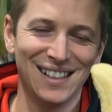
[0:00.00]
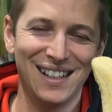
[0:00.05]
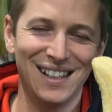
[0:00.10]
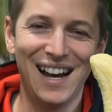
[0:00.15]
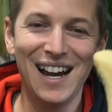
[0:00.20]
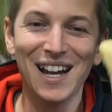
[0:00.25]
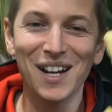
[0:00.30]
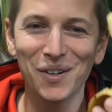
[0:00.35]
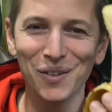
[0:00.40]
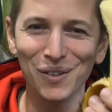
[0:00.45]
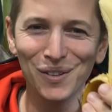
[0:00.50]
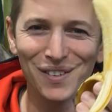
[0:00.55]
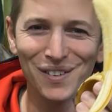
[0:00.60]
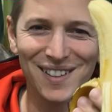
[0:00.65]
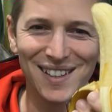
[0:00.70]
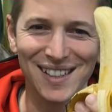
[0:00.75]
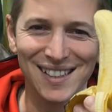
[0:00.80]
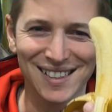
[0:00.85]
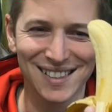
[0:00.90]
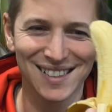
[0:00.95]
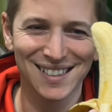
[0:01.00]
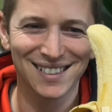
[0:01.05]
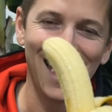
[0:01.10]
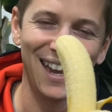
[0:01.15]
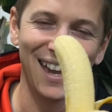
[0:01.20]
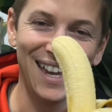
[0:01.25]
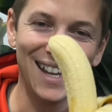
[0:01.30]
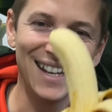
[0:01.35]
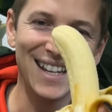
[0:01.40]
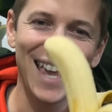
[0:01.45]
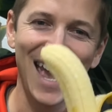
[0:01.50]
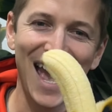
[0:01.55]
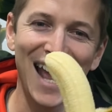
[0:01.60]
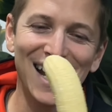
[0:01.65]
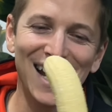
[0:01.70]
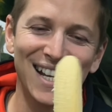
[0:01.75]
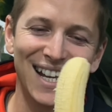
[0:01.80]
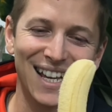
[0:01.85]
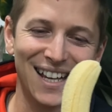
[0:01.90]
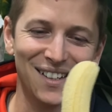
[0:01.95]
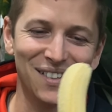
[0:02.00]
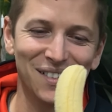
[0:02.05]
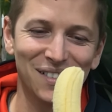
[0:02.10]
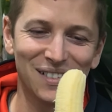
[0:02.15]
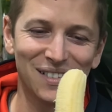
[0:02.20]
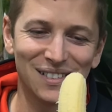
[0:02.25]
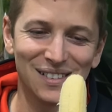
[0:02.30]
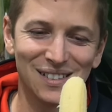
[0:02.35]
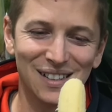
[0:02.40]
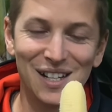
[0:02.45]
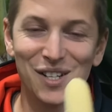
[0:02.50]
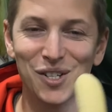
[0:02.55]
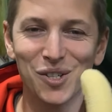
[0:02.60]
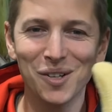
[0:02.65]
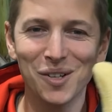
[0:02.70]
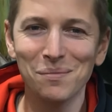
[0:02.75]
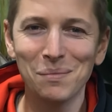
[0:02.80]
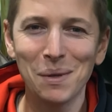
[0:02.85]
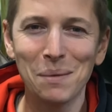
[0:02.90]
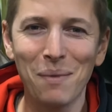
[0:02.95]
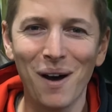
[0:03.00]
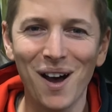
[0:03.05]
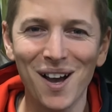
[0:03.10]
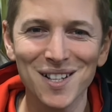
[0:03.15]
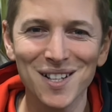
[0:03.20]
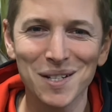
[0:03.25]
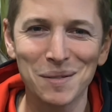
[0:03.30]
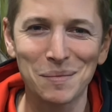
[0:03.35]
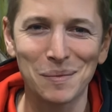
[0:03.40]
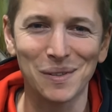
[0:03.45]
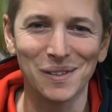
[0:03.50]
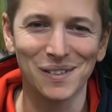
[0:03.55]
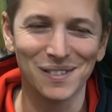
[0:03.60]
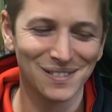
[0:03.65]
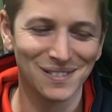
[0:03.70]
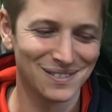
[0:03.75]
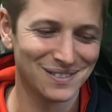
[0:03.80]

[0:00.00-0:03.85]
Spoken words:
I grew this in Canada. It shouldn't be possible.